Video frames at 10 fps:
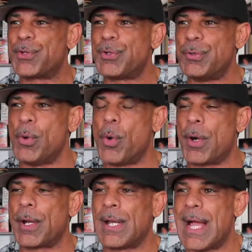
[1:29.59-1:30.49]
to
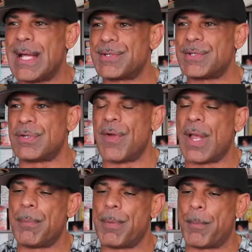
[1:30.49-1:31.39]
organize and
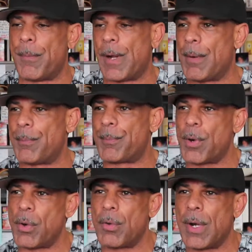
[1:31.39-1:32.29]
develop a
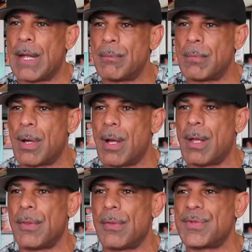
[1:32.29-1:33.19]
program
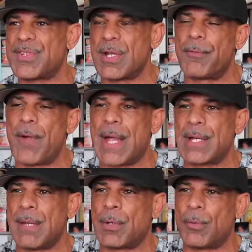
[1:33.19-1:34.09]
called Center for
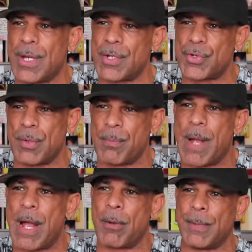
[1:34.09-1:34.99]
Academic Reentry and
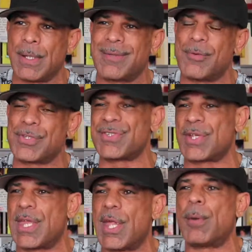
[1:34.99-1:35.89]
Empowerment, which is
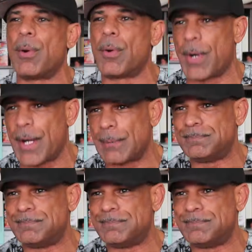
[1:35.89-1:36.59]
a CARE program.